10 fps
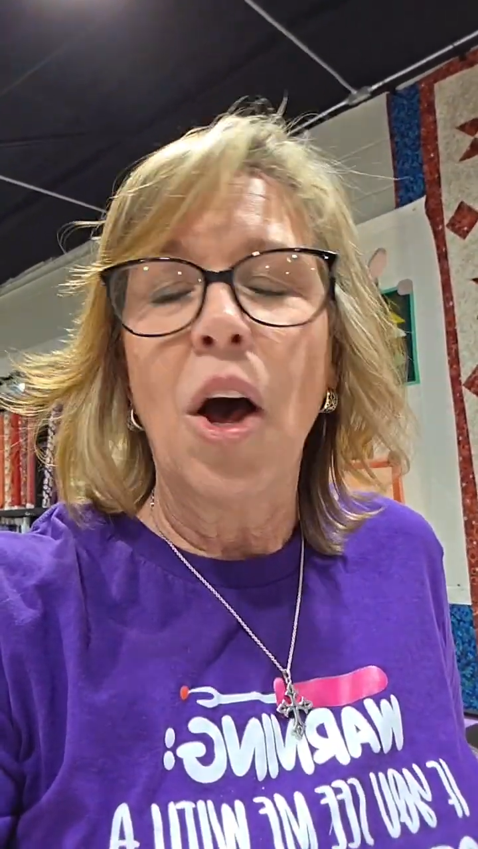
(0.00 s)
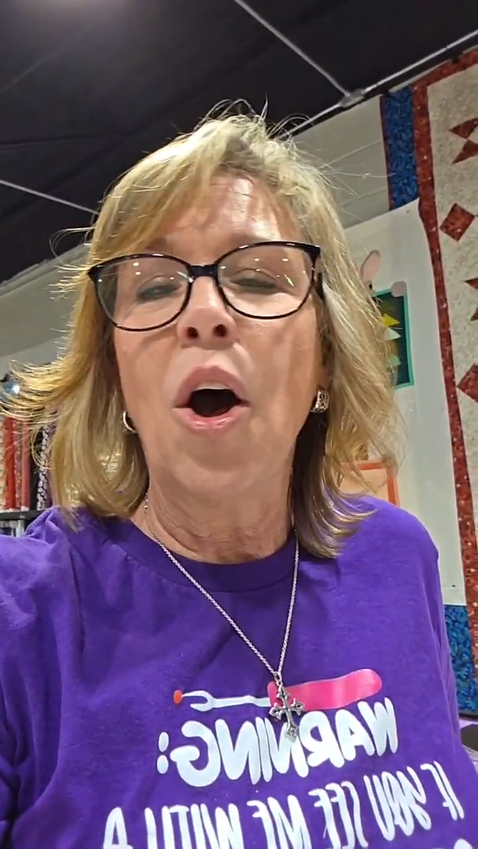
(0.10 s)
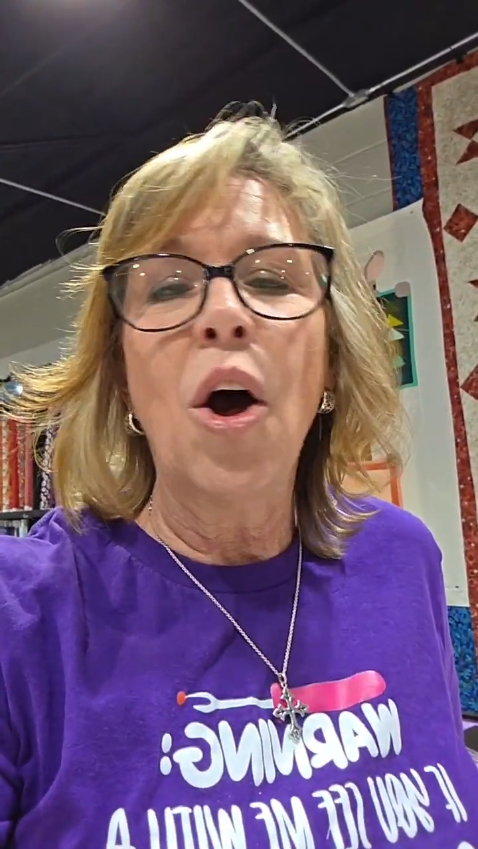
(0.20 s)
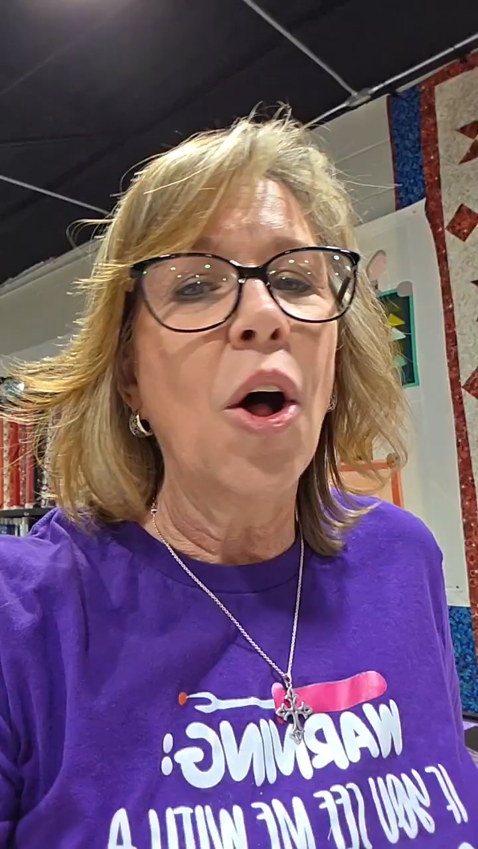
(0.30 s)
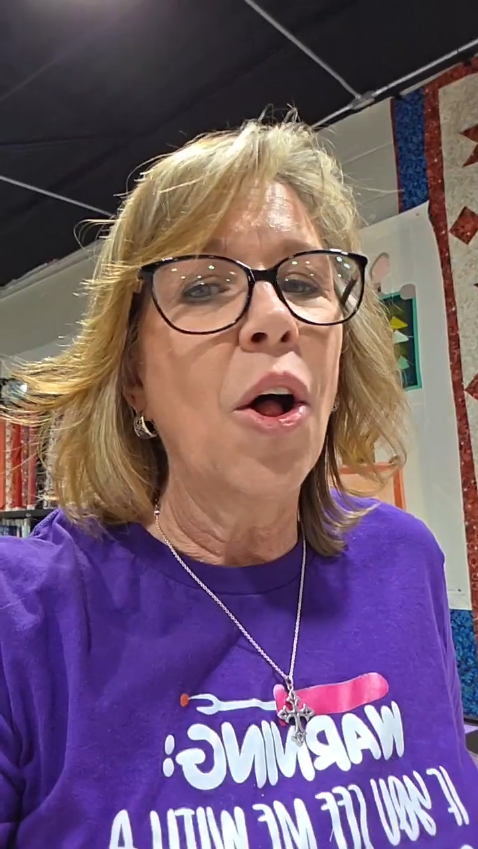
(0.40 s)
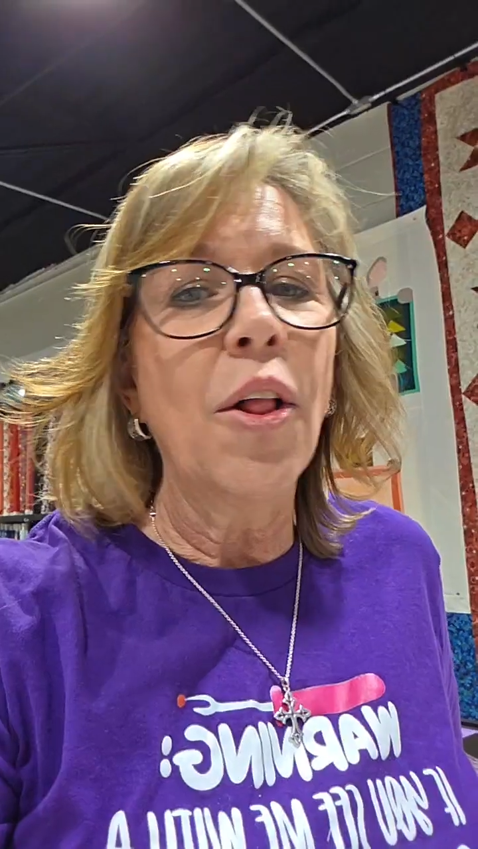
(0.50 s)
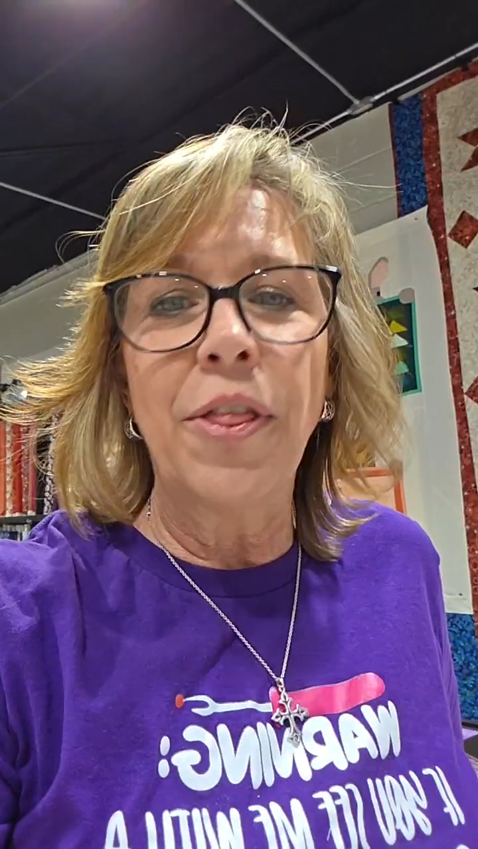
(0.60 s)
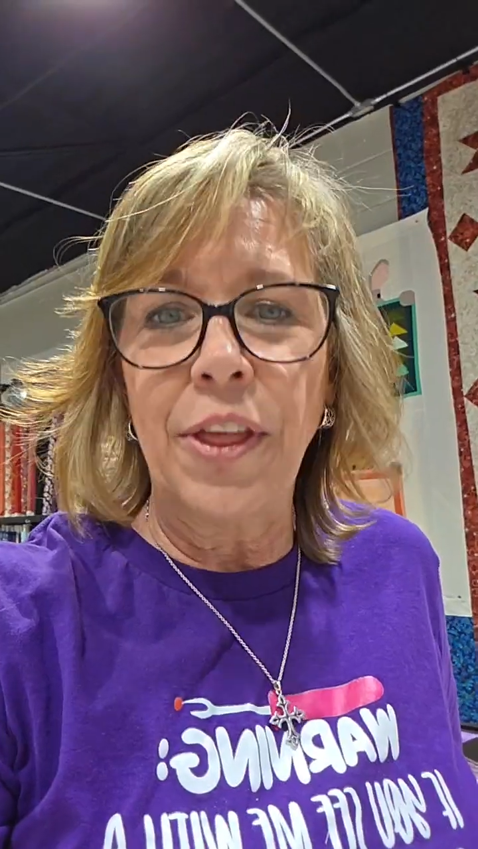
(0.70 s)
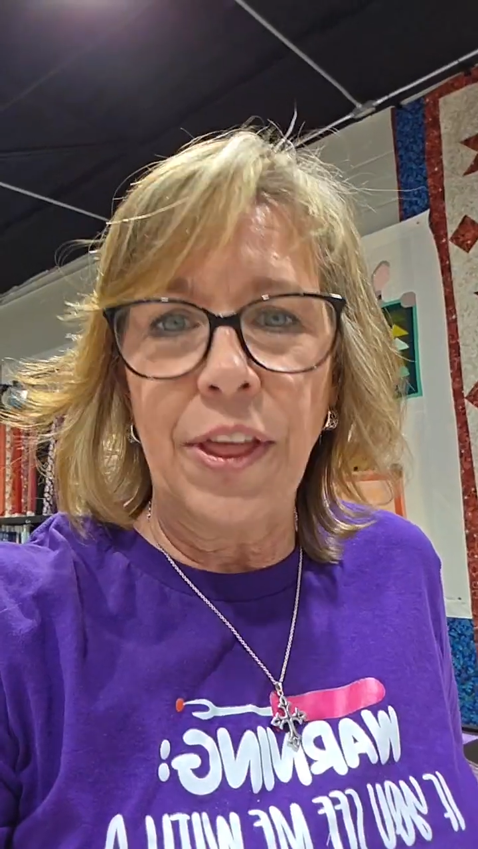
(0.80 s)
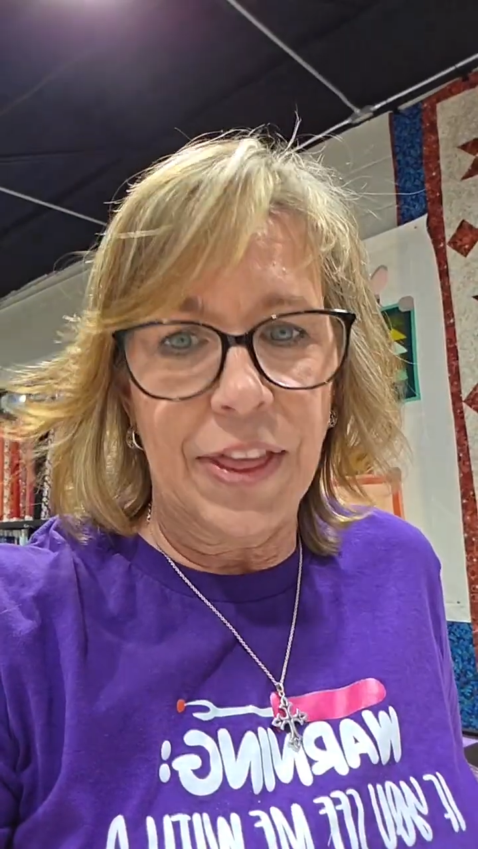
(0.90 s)
all
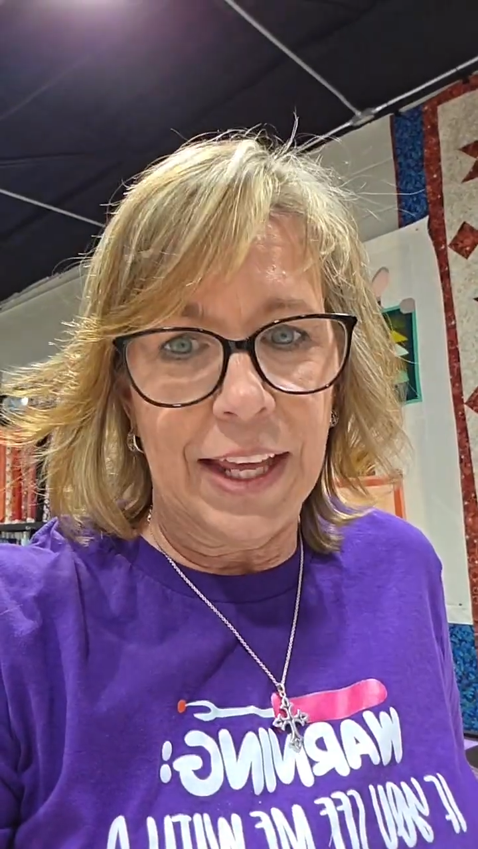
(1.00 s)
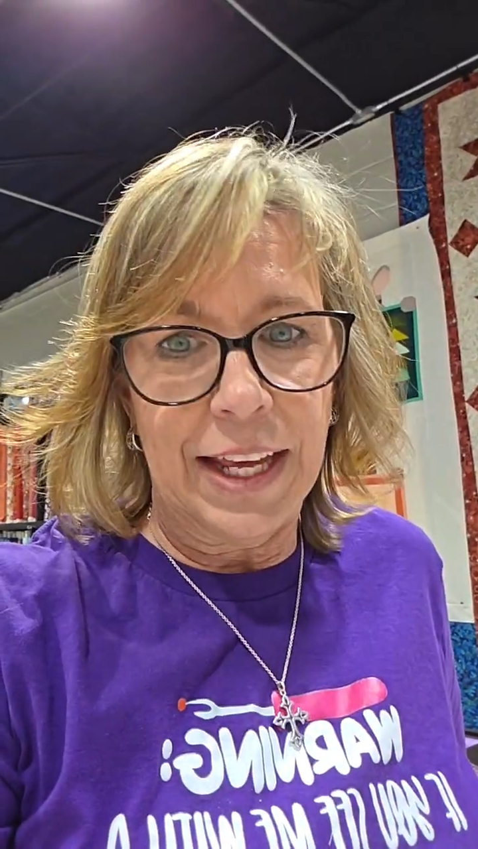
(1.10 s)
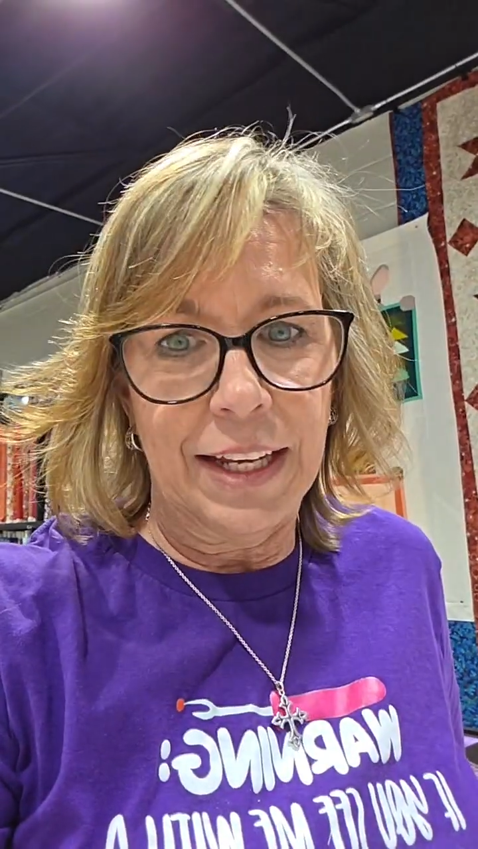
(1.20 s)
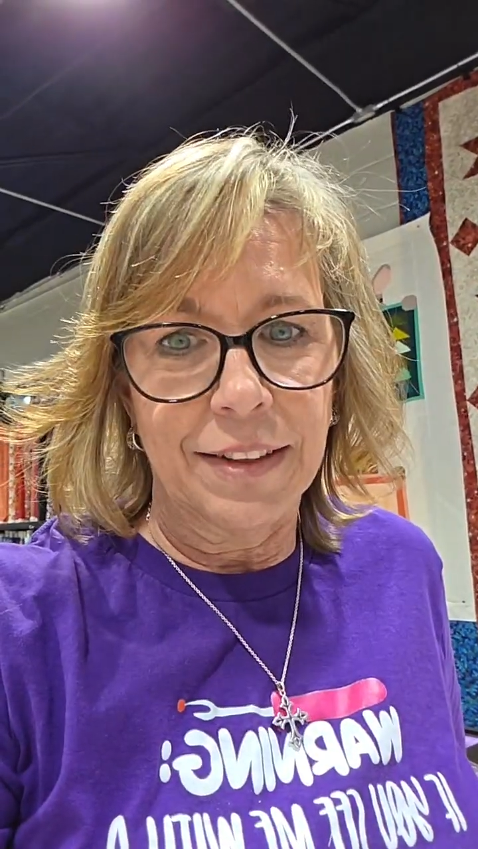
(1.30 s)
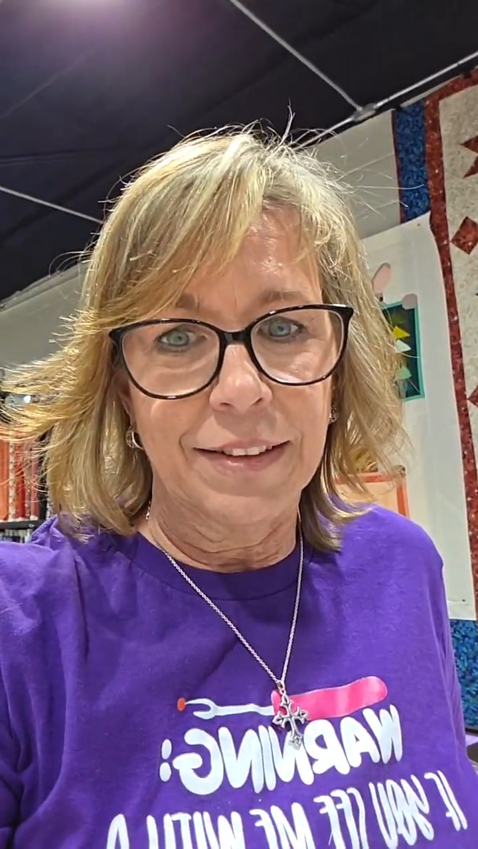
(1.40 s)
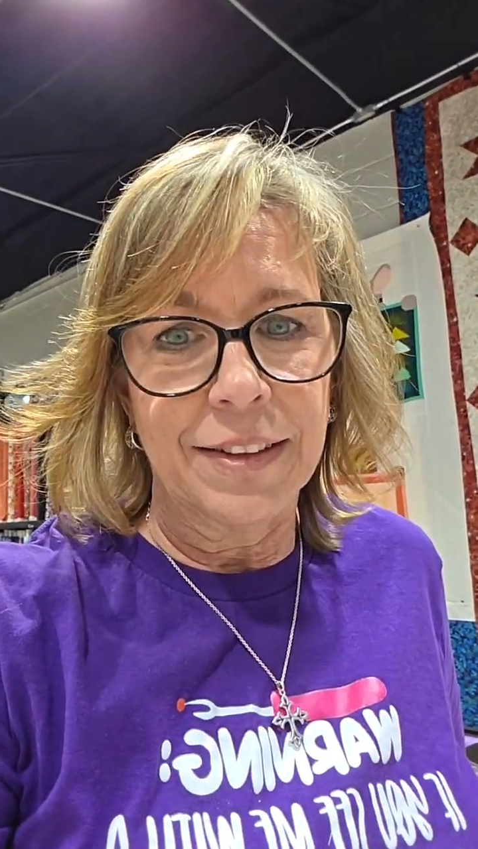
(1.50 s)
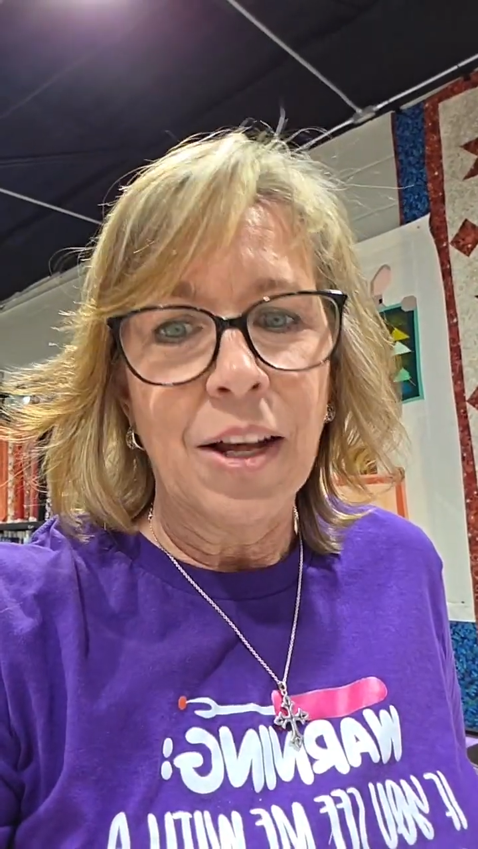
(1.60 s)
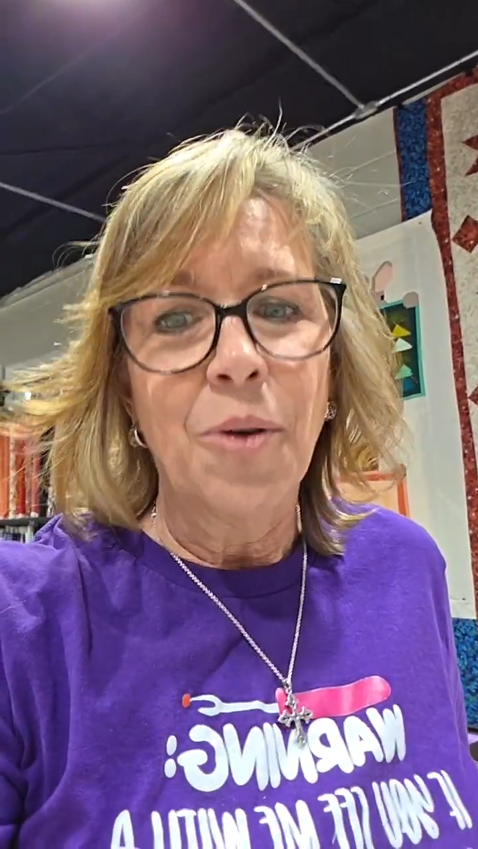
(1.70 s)
the things.